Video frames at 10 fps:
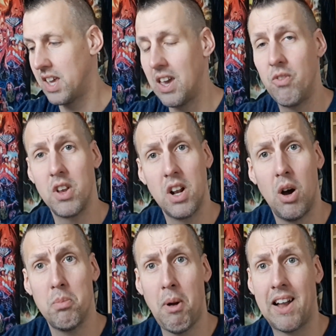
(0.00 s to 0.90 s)
give you the
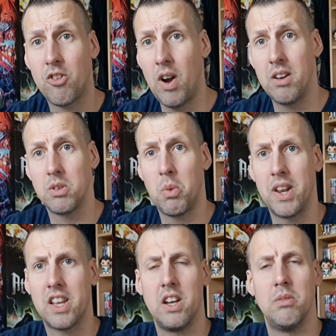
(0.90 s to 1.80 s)
whole background when
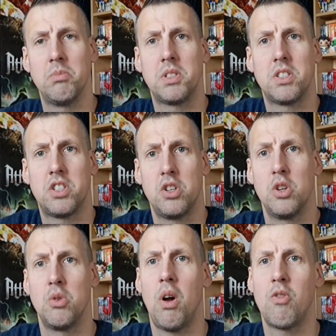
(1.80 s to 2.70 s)
it comes
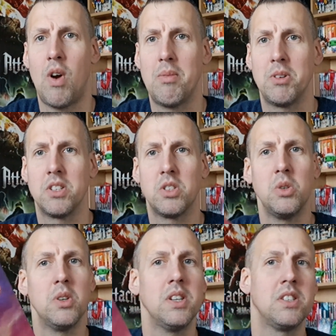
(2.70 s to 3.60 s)
to Ramen
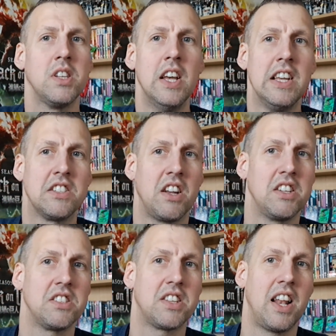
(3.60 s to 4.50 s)
Toys. So
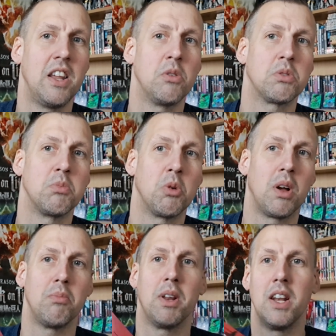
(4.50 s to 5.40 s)
this is the little small
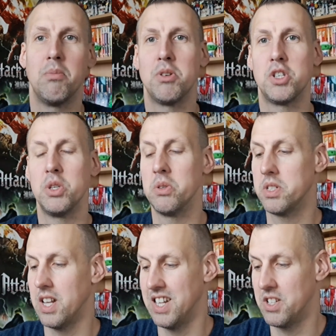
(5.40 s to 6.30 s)
company that
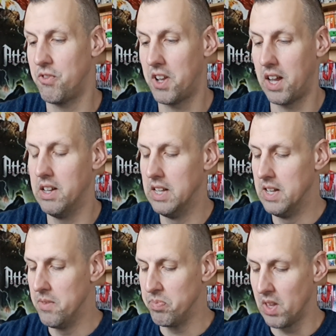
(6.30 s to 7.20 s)
produced this figure.
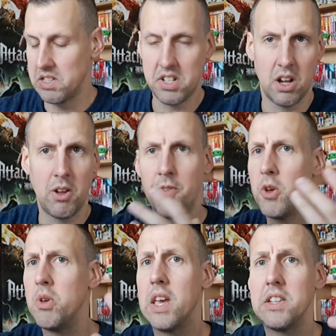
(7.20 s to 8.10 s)
So a
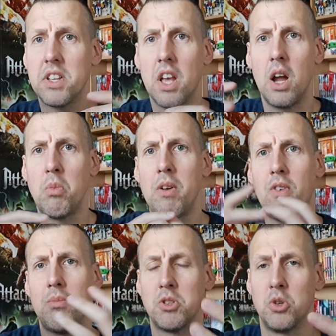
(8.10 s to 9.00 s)
few years ago, when
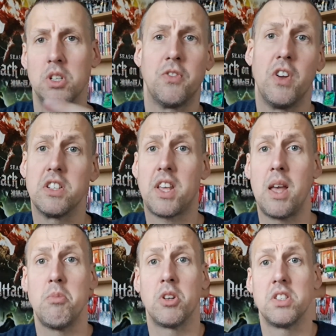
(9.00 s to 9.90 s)
Ramen Toys first
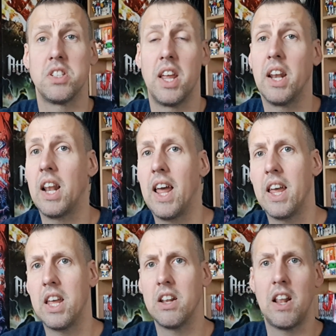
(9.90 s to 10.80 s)
came on the scene,
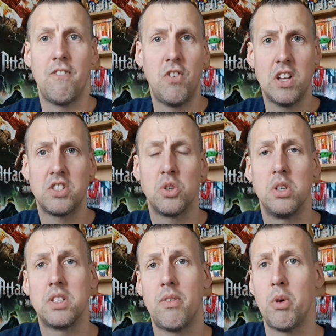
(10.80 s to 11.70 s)
their first
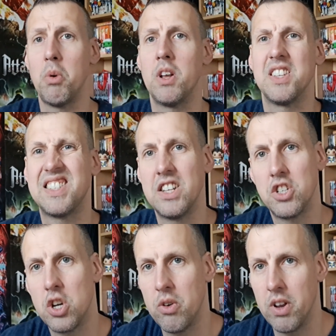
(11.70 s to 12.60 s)
toys ever were the
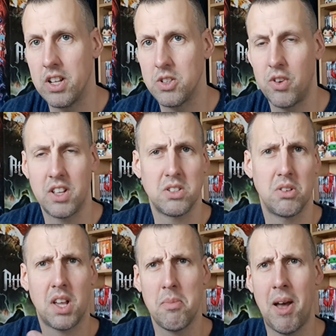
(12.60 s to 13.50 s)
Centurions figures, or
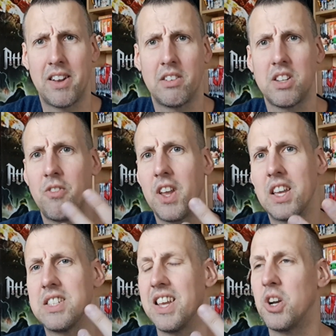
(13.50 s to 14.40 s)
the Commandos, I think,
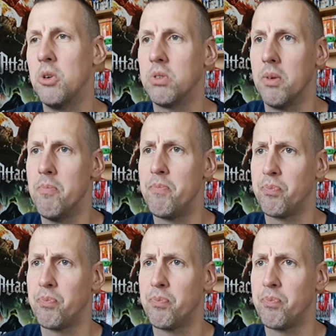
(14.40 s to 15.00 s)
as they called them.